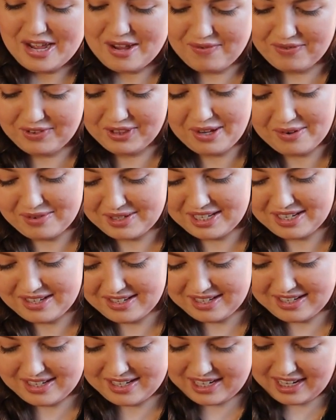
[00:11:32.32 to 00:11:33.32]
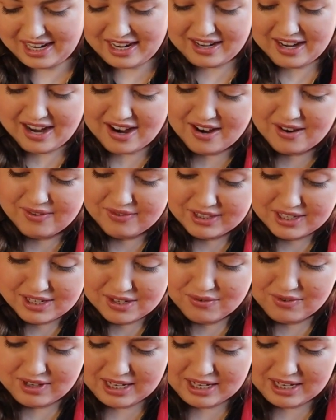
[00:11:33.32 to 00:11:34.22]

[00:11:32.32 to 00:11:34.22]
Even though it's easy to take care of, it did